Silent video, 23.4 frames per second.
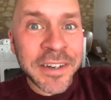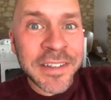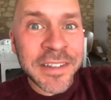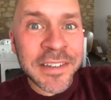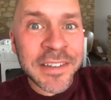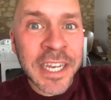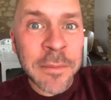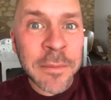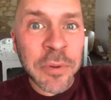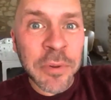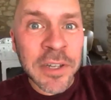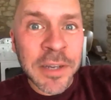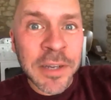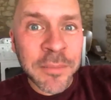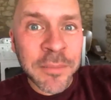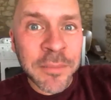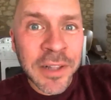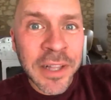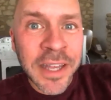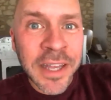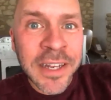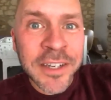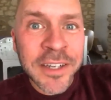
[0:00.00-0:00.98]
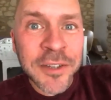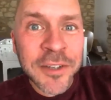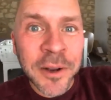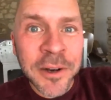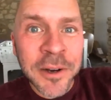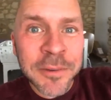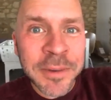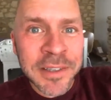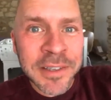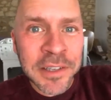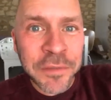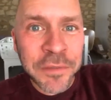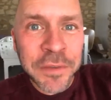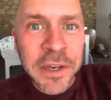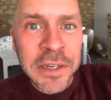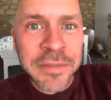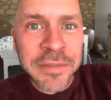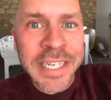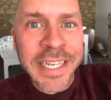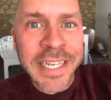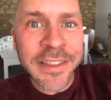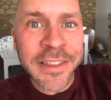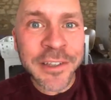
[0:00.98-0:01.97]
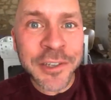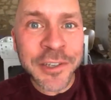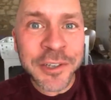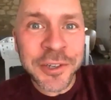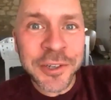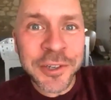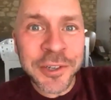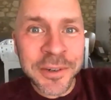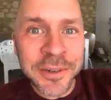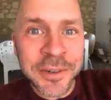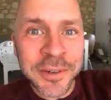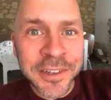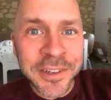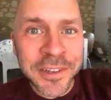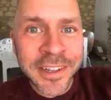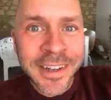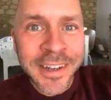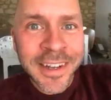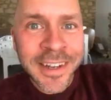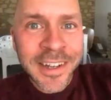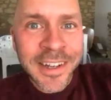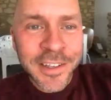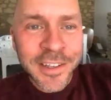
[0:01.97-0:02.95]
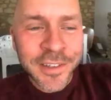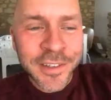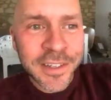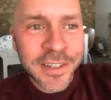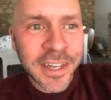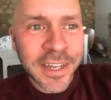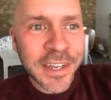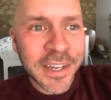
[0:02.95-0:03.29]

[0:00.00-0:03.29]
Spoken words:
And I'm glad I talked myself out of it in the journal stage.